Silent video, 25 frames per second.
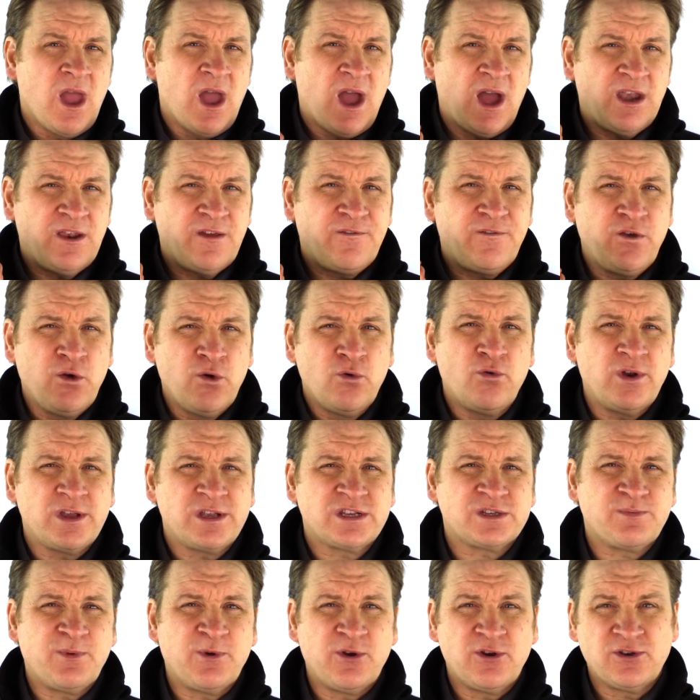And if you're
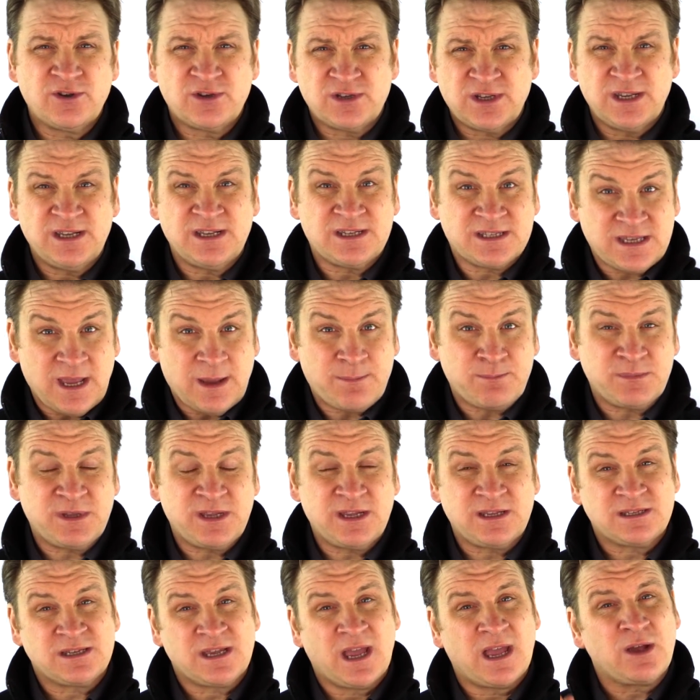experiencing
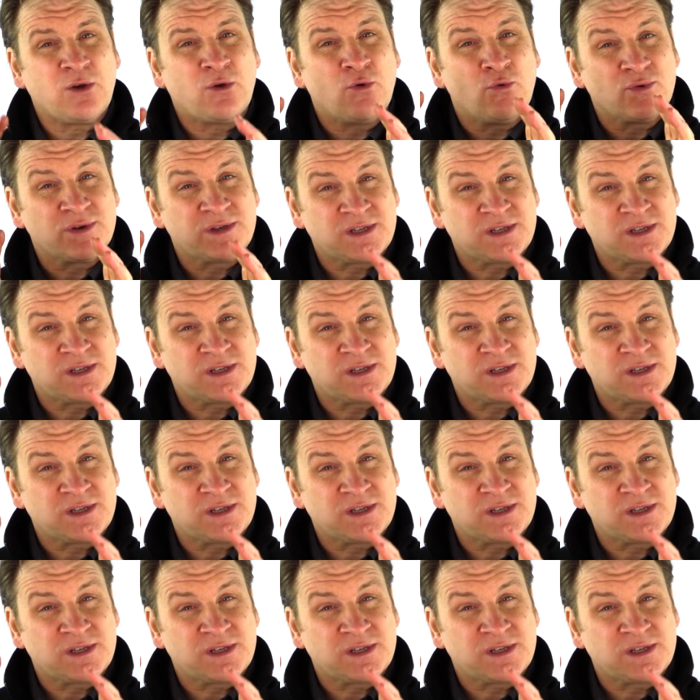septic tank or